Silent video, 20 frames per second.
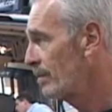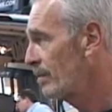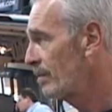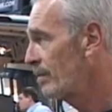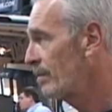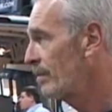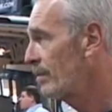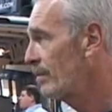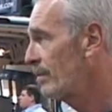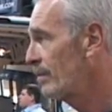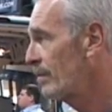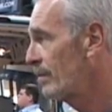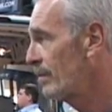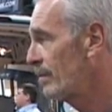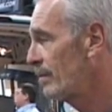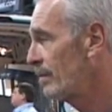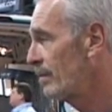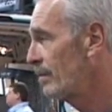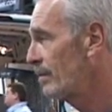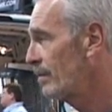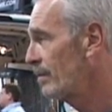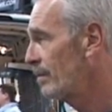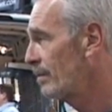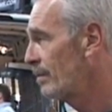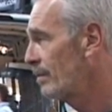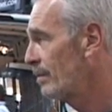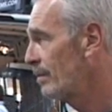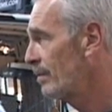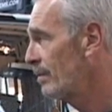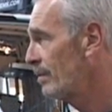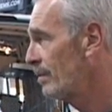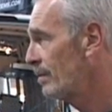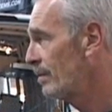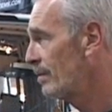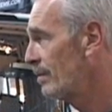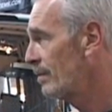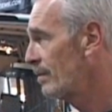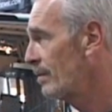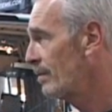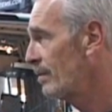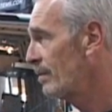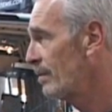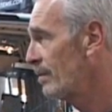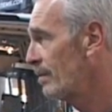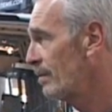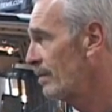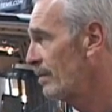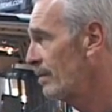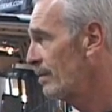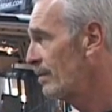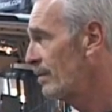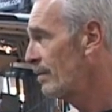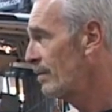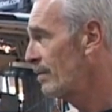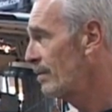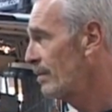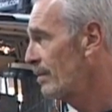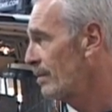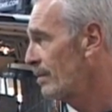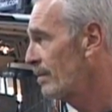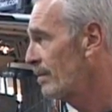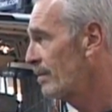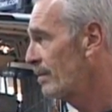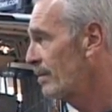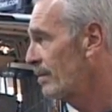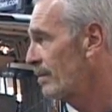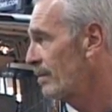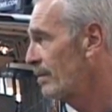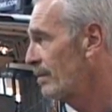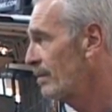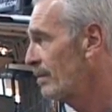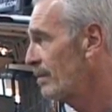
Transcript: [no speech]